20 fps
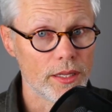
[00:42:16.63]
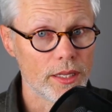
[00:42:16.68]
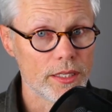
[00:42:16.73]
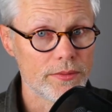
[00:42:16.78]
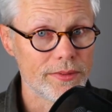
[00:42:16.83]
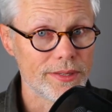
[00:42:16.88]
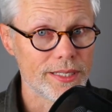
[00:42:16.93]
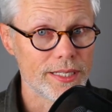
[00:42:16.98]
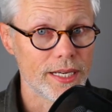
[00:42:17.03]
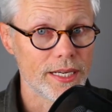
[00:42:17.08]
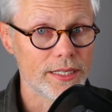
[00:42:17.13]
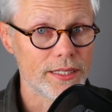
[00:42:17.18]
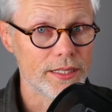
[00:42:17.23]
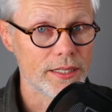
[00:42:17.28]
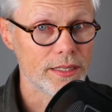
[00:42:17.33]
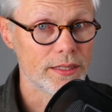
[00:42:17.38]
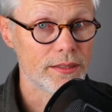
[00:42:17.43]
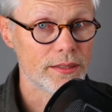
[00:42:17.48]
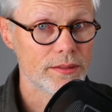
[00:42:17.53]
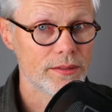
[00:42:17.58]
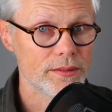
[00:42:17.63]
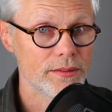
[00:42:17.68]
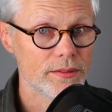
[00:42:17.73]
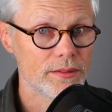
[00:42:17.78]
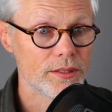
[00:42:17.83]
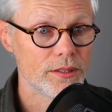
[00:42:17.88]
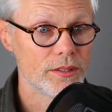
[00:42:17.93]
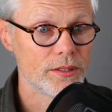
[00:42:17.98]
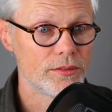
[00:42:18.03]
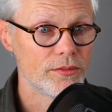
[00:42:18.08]
That's fantastic.
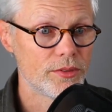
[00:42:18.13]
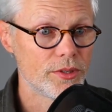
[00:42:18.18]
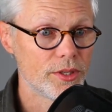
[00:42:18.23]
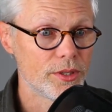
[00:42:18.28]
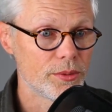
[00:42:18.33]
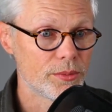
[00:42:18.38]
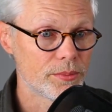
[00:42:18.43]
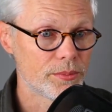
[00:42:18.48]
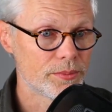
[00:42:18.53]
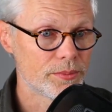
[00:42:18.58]
Good for you.